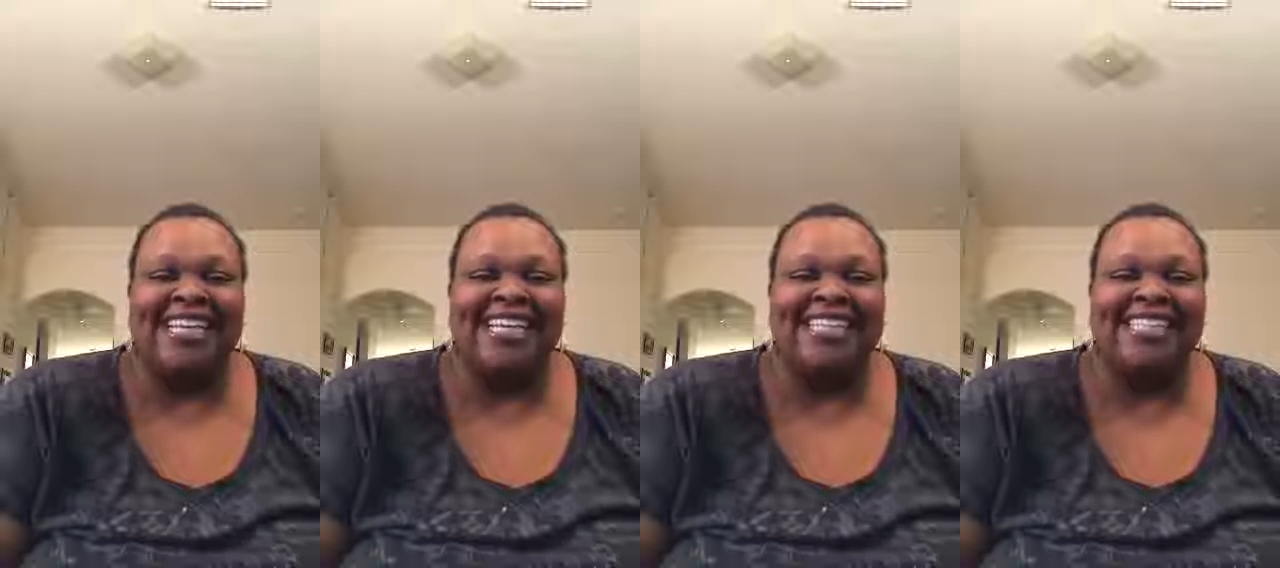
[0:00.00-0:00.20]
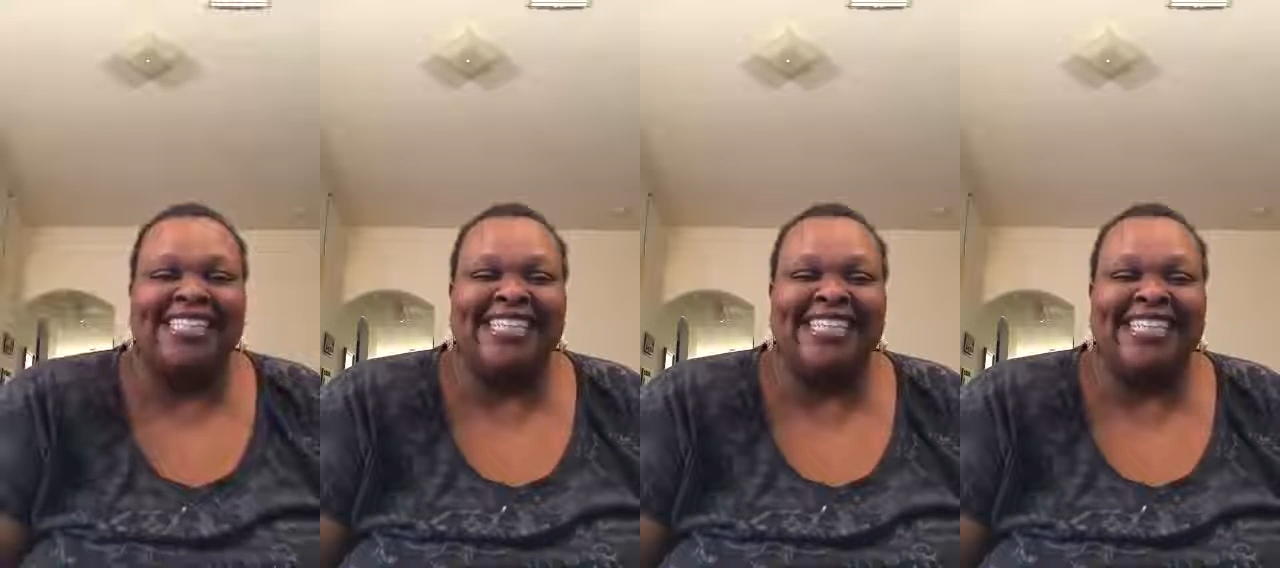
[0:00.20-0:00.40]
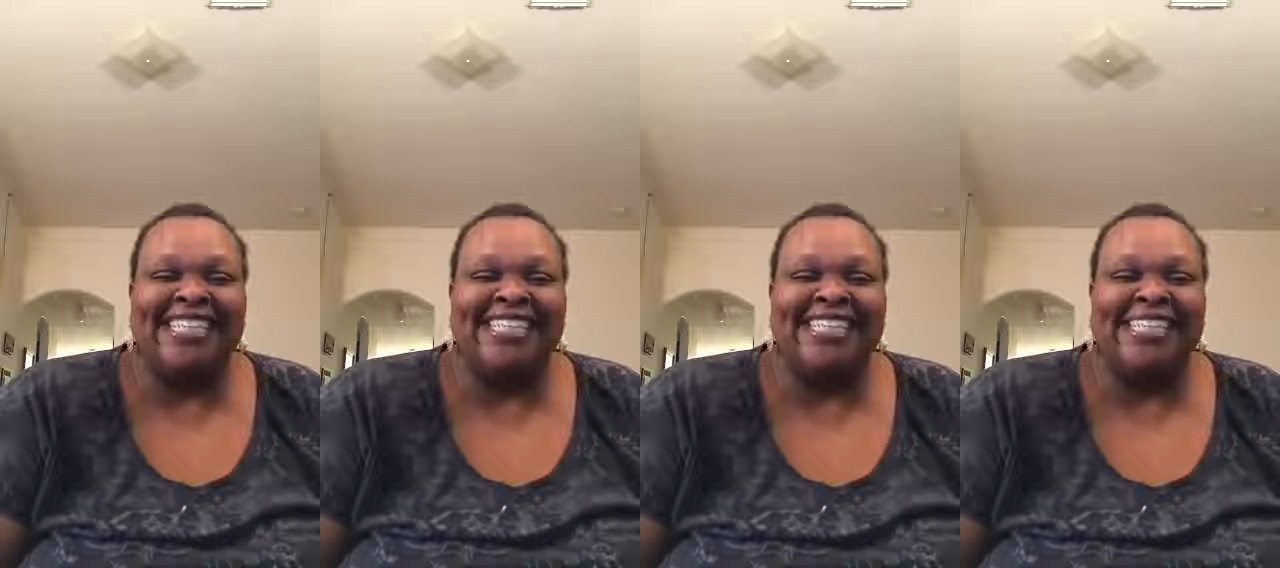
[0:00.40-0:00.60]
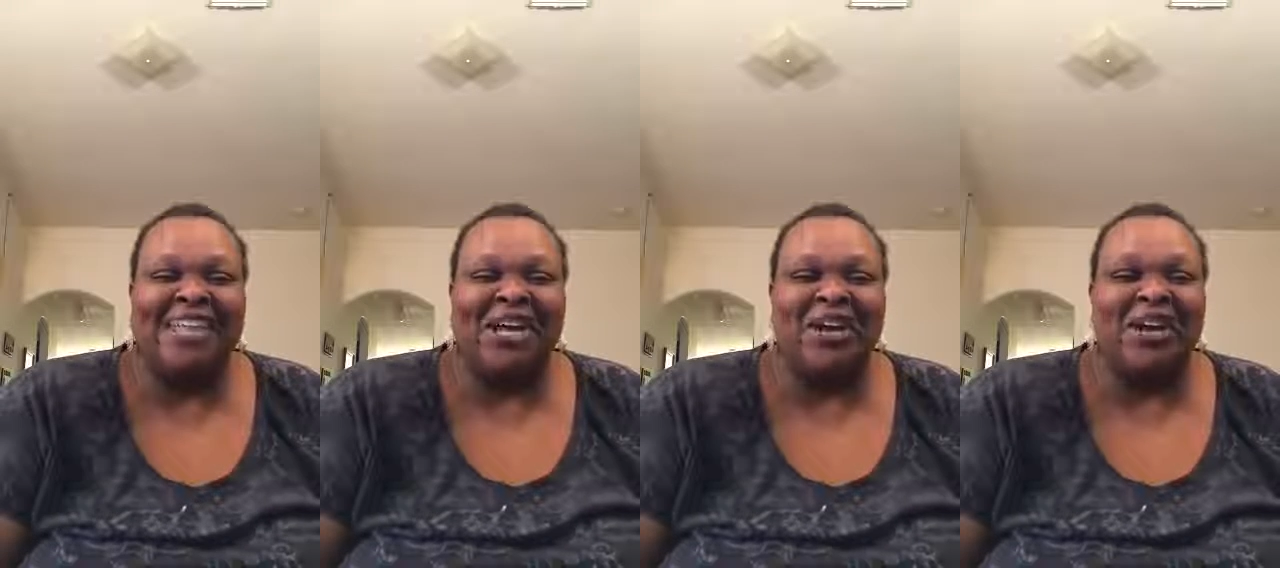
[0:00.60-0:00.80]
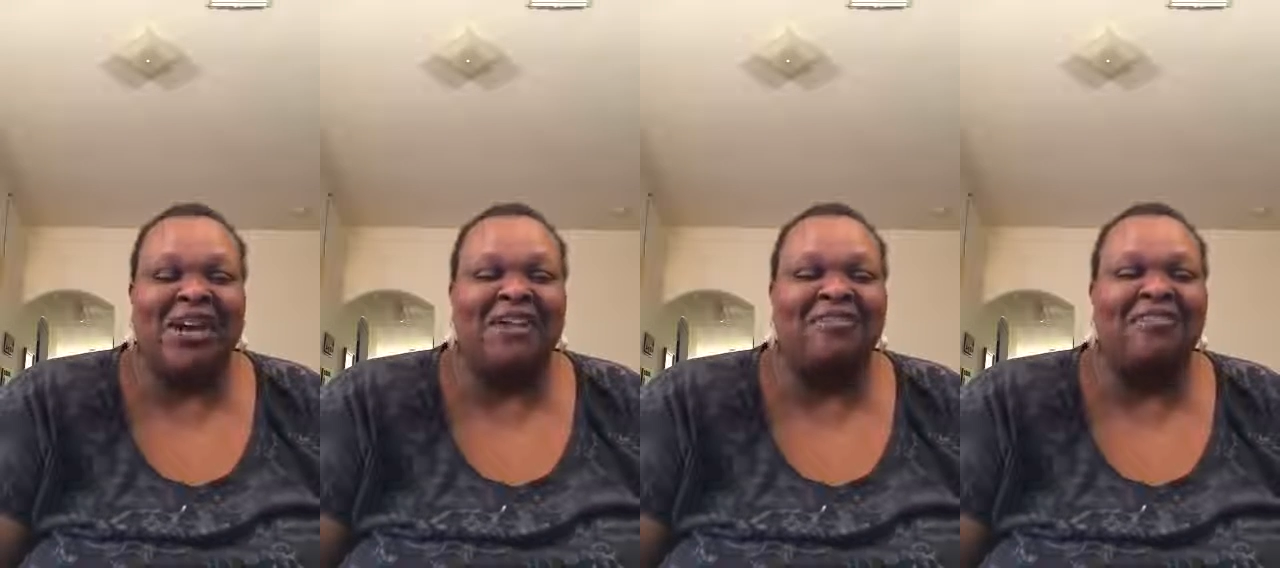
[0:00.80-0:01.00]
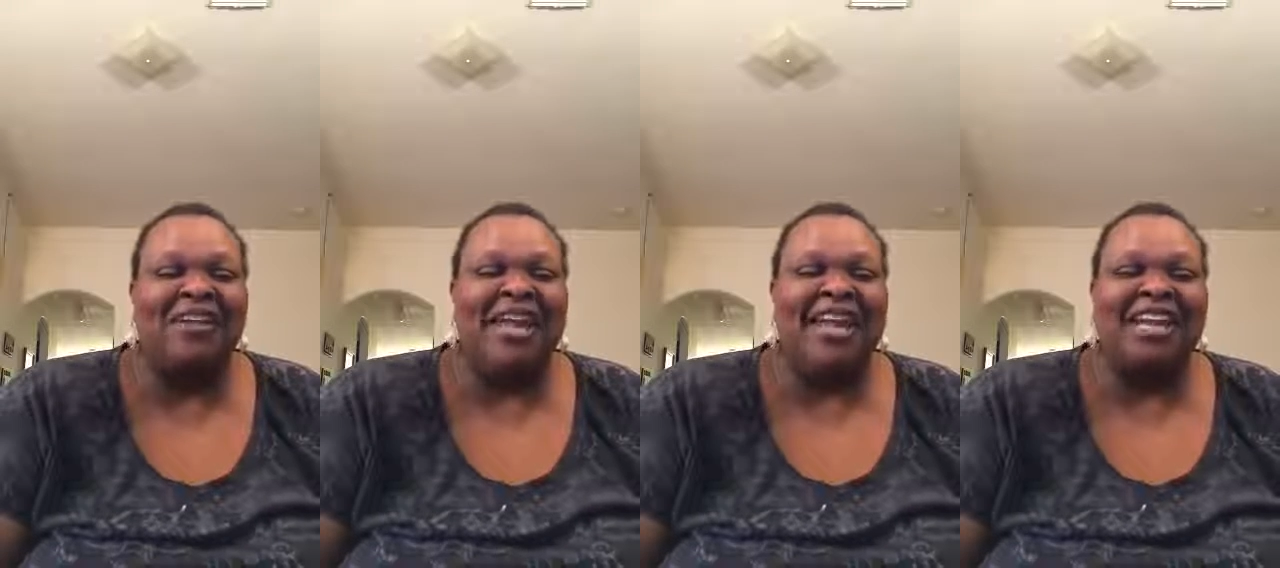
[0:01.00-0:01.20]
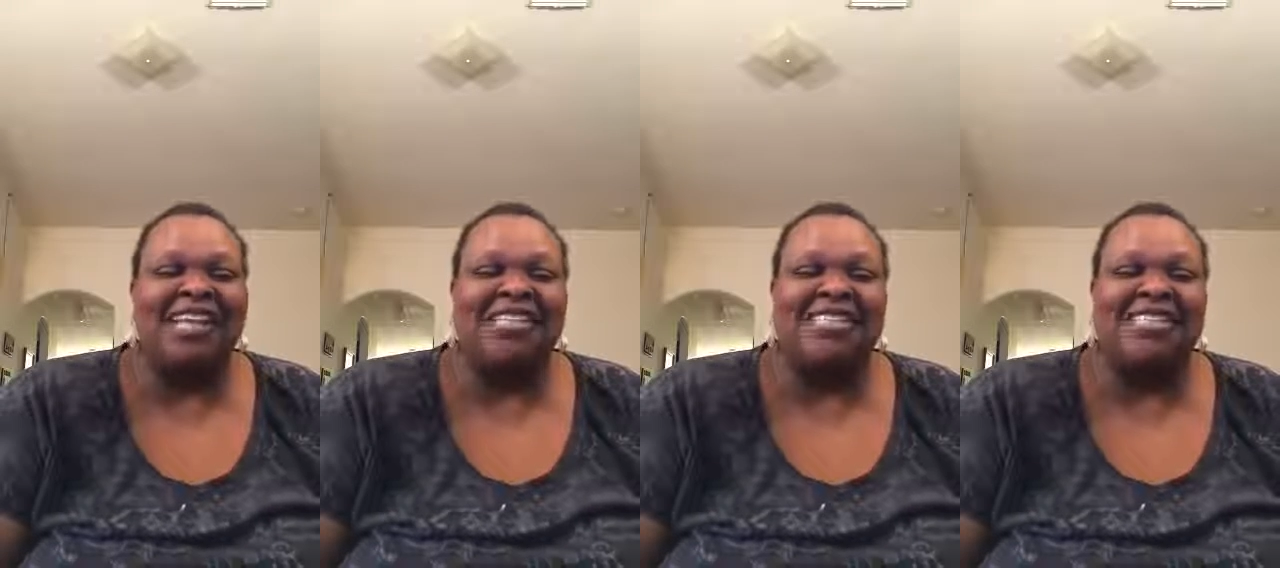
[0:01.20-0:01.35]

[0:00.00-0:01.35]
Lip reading: let's talk offline,